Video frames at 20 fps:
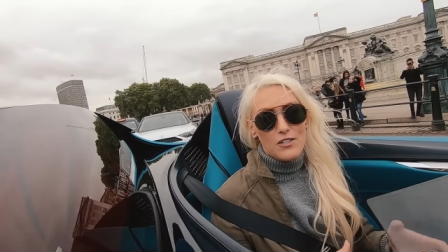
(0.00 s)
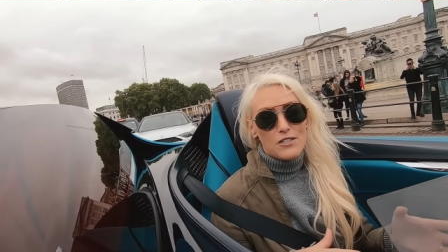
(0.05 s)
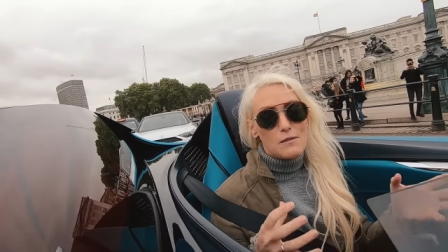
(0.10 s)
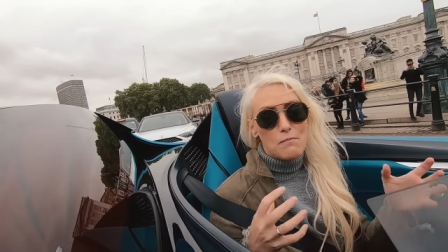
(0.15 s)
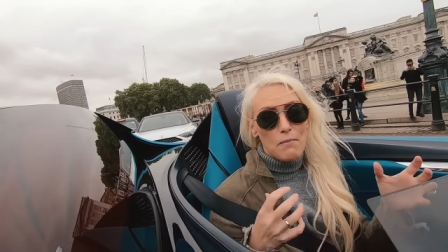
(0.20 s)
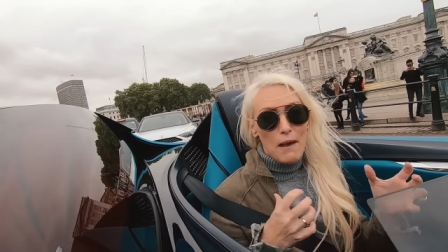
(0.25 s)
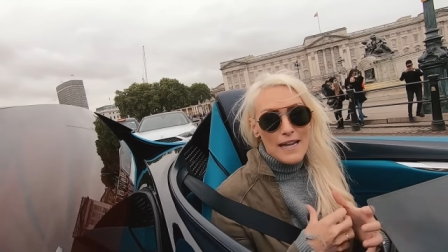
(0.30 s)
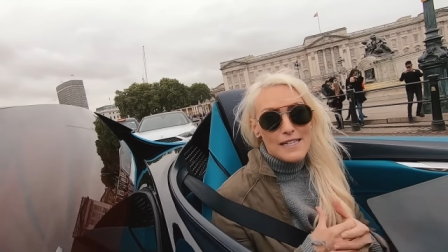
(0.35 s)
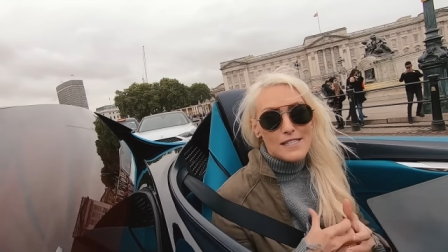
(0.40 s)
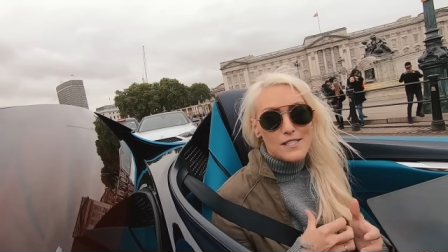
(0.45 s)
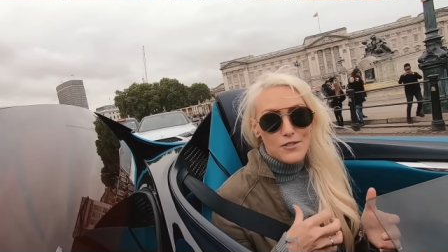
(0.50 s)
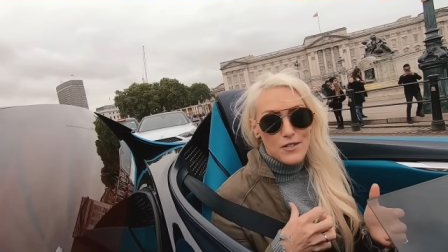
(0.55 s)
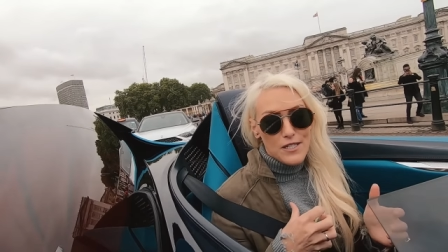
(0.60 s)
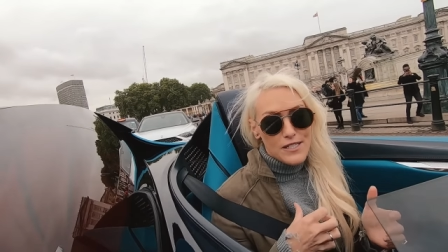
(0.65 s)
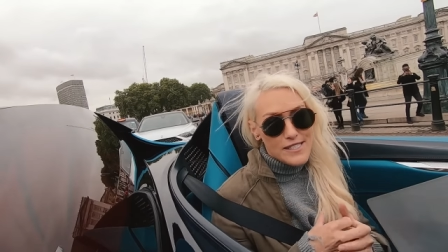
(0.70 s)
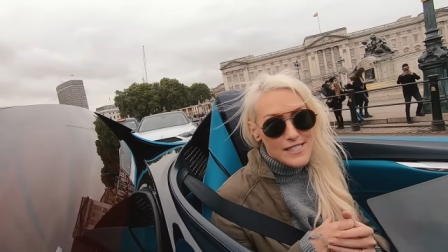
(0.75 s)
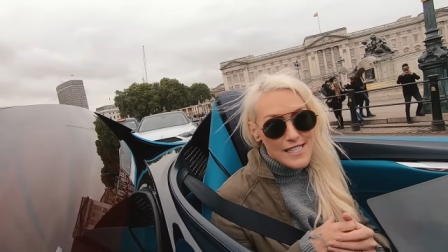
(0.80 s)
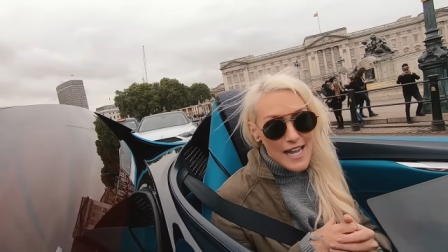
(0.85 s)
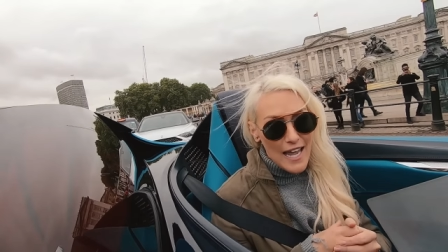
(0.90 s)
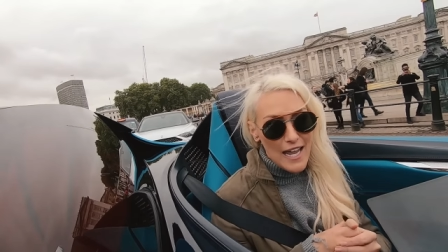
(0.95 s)
or it's based on
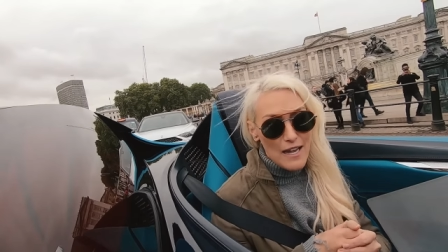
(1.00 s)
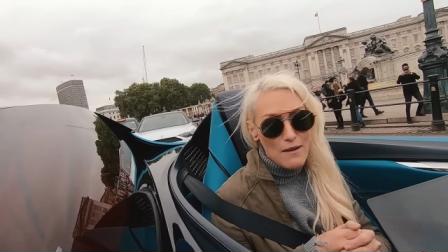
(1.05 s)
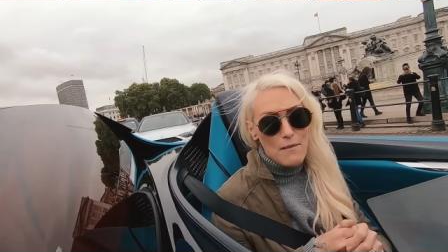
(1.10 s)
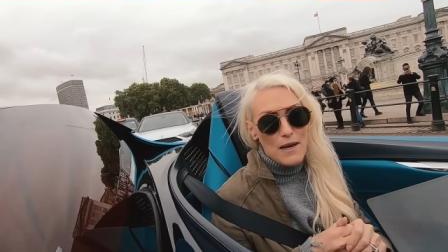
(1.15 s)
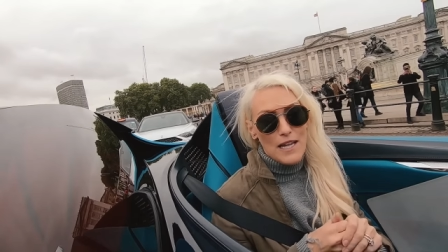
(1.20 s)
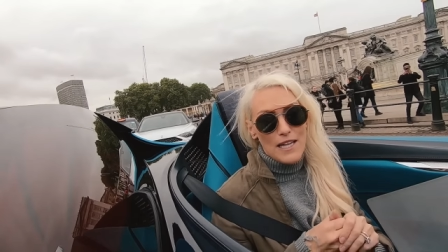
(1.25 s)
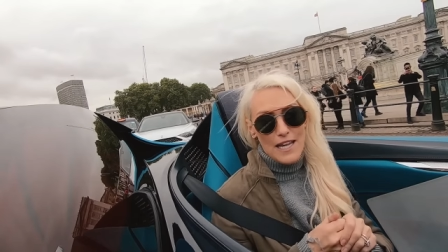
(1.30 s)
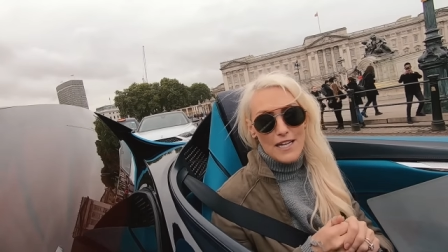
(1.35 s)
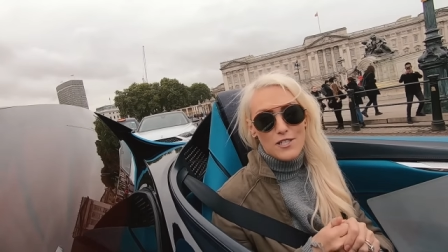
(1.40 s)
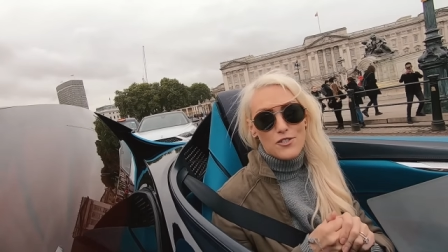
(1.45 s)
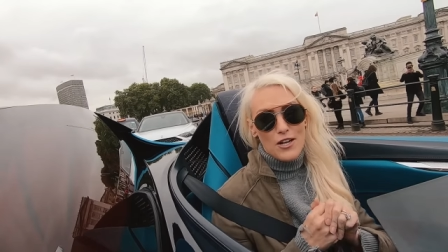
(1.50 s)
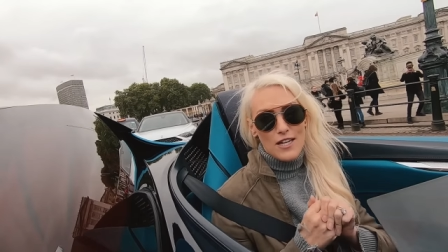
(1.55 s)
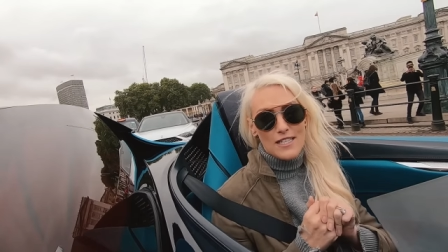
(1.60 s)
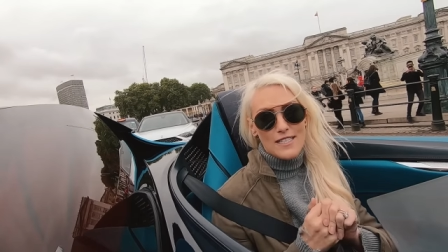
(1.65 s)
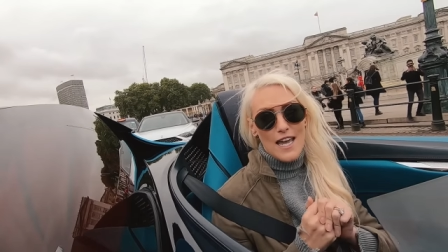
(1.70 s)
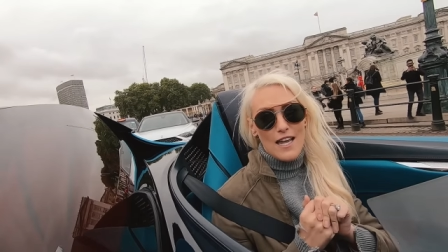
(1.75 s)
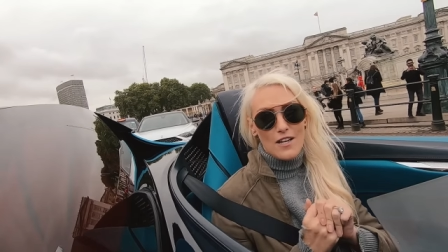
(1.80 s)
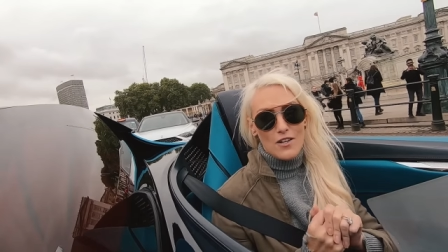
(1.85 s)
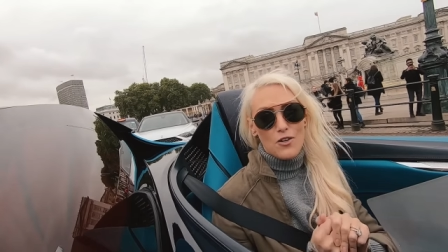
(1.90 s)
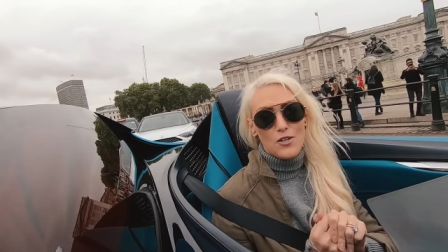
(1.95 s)
the same electric
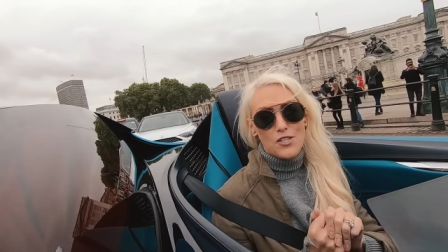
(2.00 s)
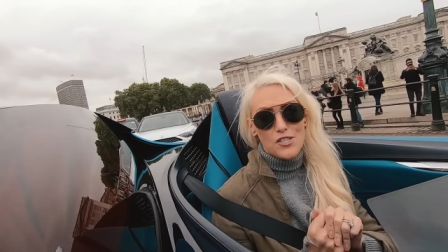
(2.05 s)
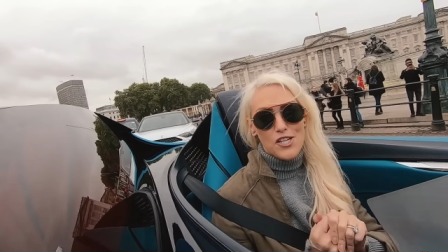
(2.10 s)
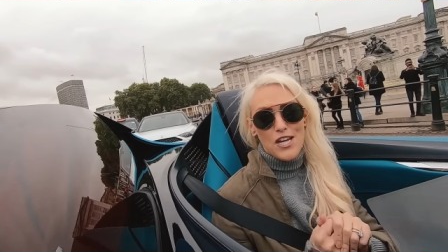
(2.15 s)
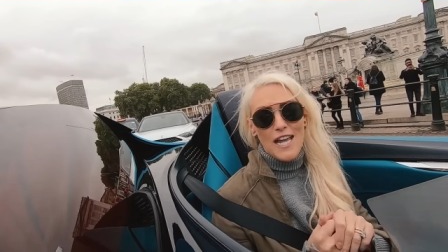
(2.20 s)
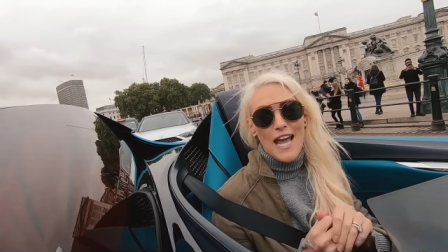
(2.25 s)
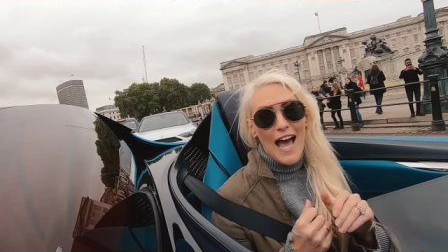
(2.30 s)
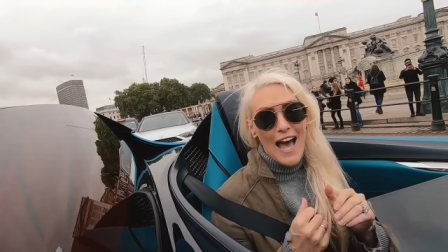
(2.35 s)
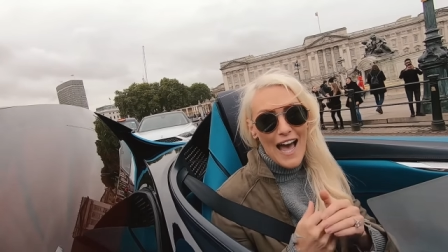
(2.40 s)
technology